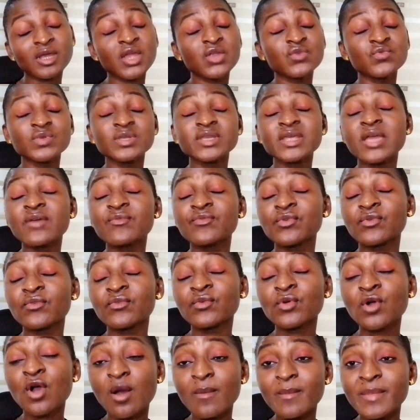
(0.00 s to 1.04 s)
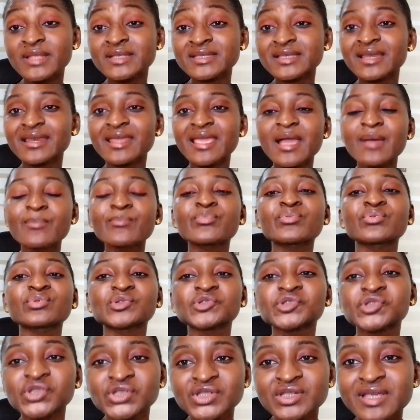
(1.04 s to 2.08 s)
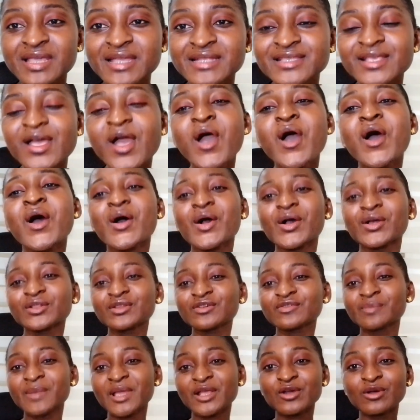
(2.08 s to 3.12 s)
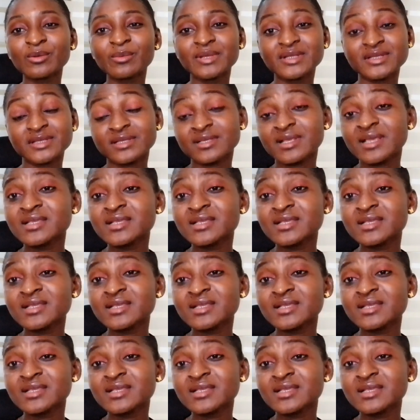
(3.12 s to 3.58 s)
I read every comment and I appreciate all of my commenters.